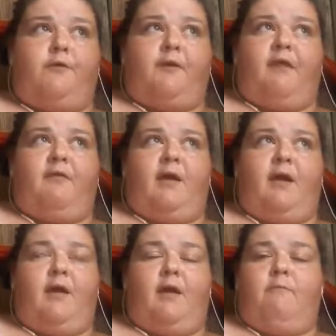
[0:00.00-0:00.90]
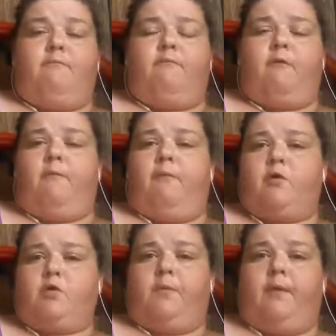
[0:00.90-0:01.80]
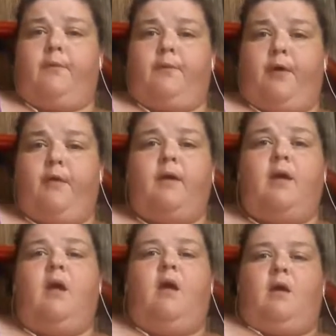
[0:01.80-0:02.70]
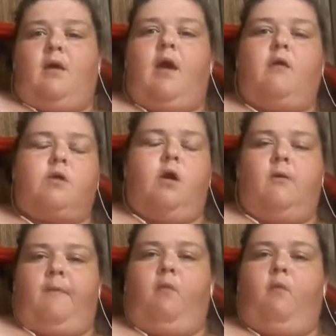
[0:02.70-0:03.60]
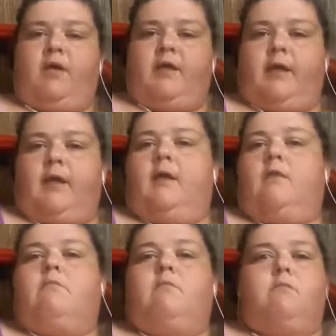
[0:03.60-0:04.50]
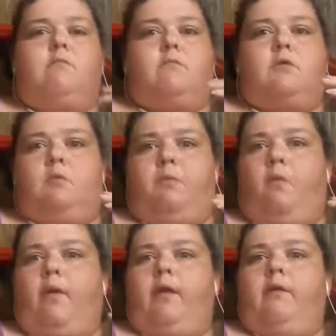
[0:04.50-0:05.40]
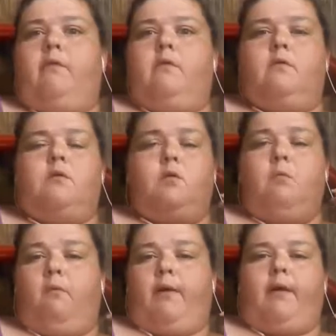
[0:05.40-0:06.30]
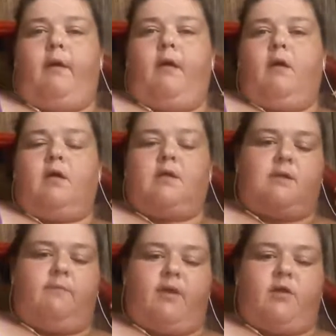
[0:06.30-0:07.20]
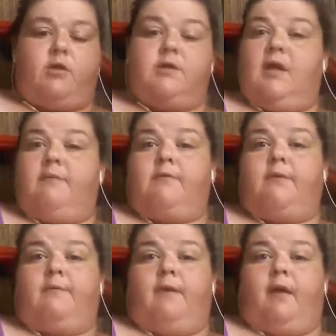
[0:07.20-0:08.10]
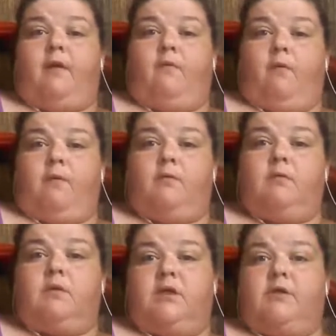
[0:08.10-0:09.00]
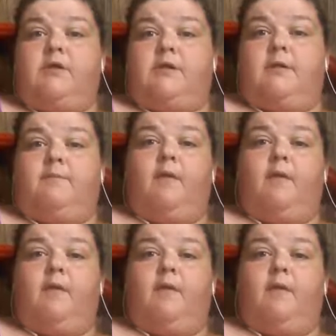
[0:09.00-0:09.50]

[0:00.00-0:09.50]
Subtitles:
or anything. And for personal people who know me, yeah, I'll talk about what he did to a point. Because some things should stay between a man and a woman. Seriously.